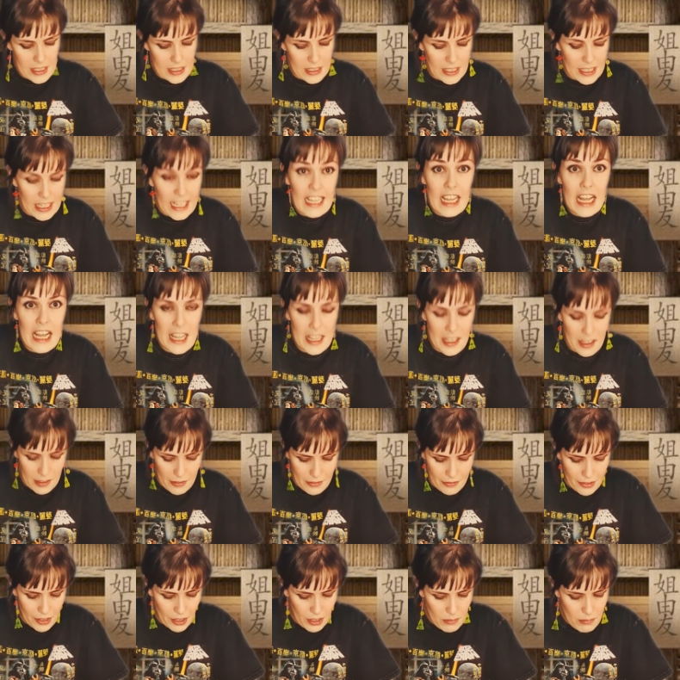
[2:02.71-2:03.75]
need a little
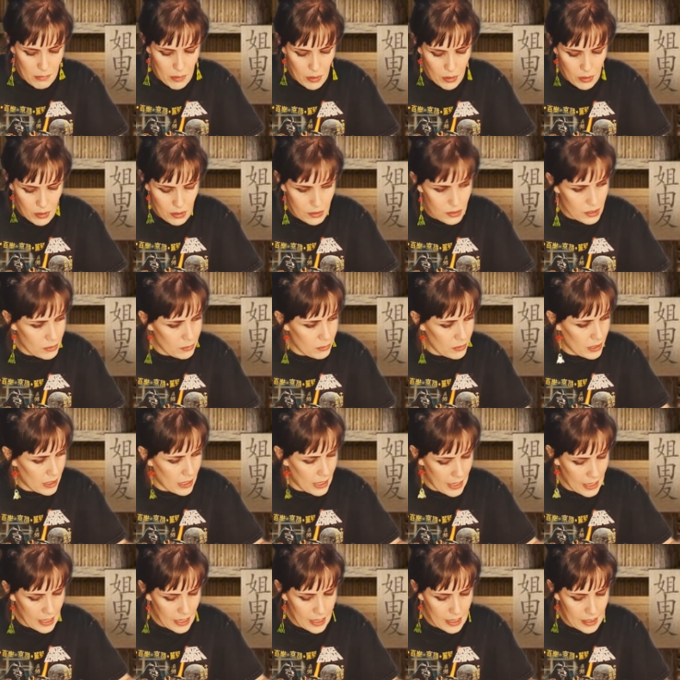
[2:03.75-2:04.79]
few more, so I'm going to
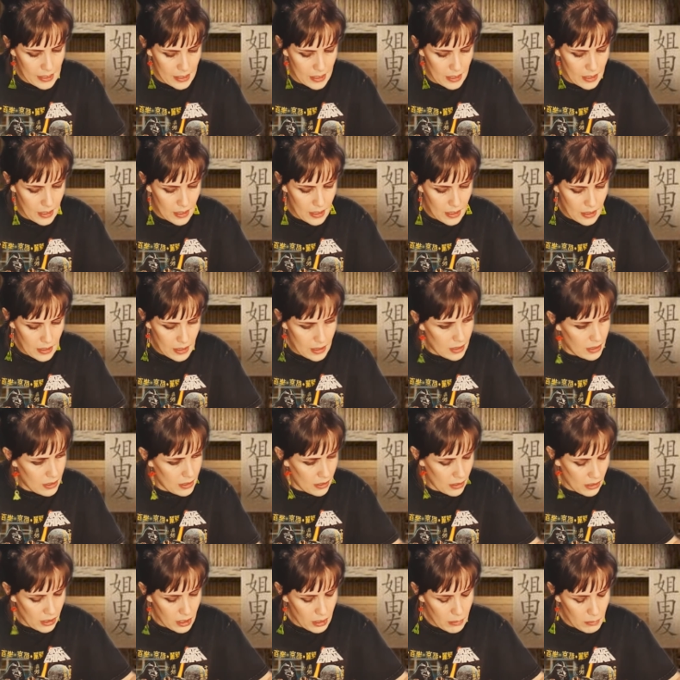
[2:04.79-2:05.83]
add
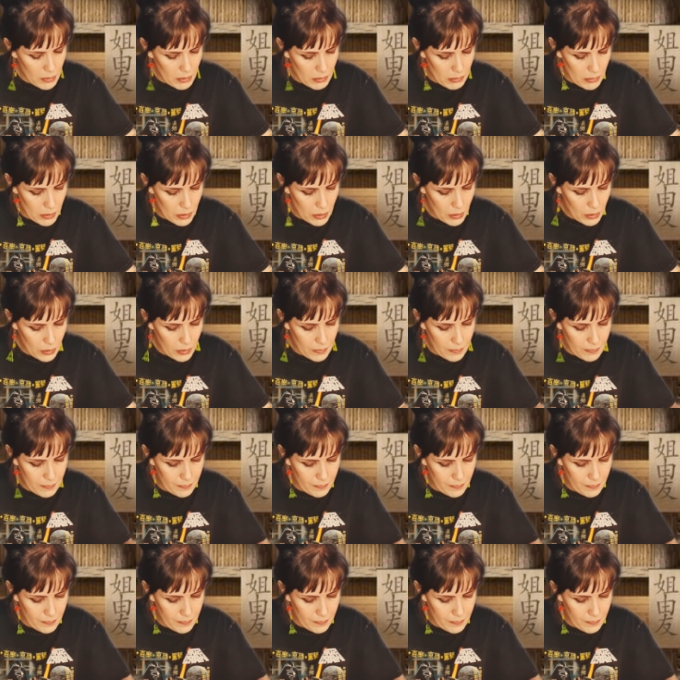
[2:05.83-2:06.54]
a couple more.